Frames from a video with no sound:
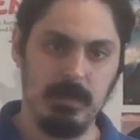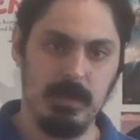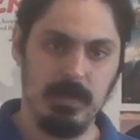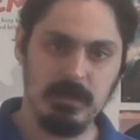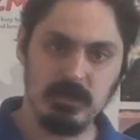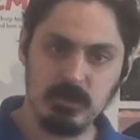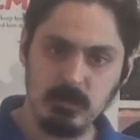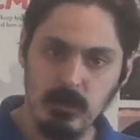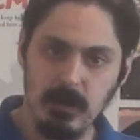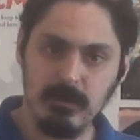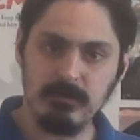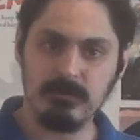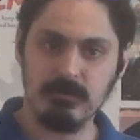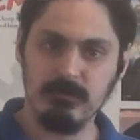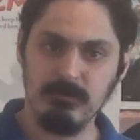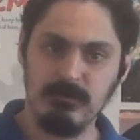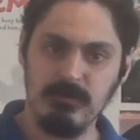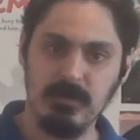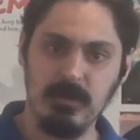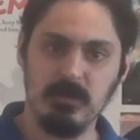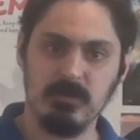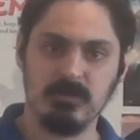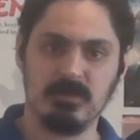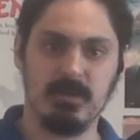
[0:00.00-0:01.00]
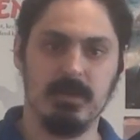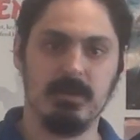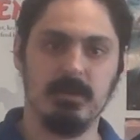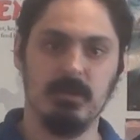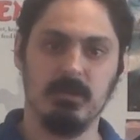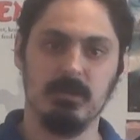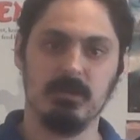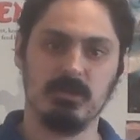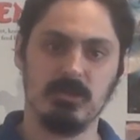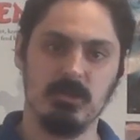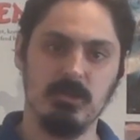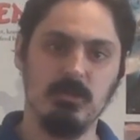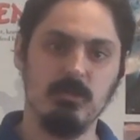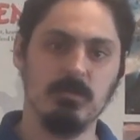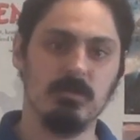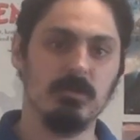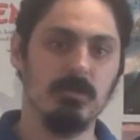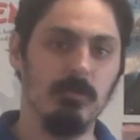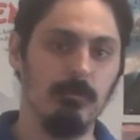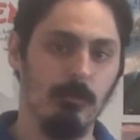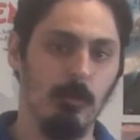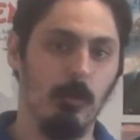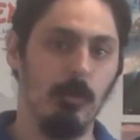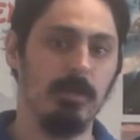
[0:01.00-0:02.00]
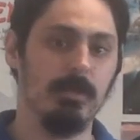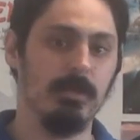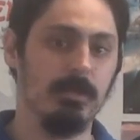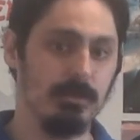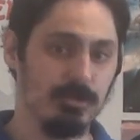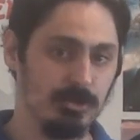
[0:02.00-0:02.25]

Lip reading: and too often feels like an excuse to avoid